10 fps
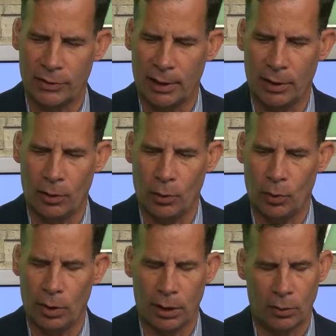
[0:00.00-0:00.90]

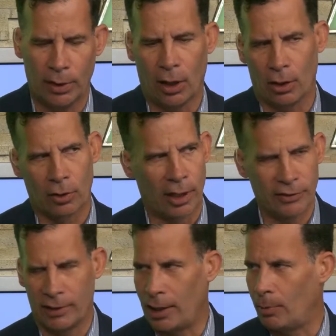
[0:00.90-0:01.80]
We all
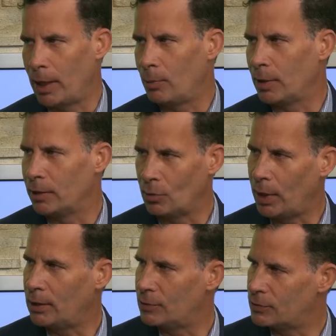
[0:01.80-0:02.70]
crossed Dale Mabry on the
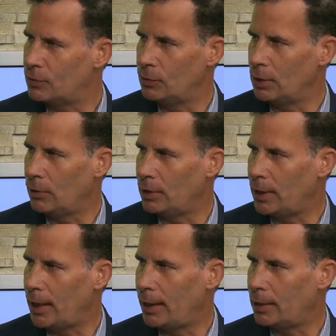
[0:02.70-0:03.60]
way to the studio
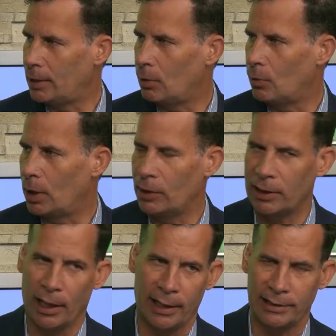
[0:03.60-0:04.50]
today. What are
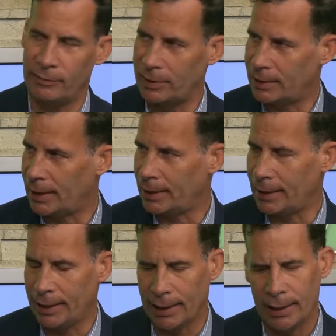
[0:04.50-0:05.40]
the odds of us getting
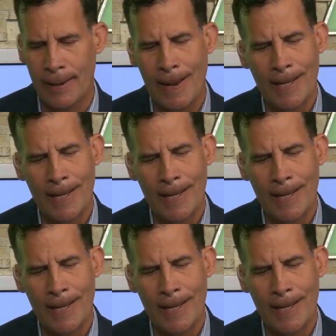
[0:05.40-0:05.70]
hit?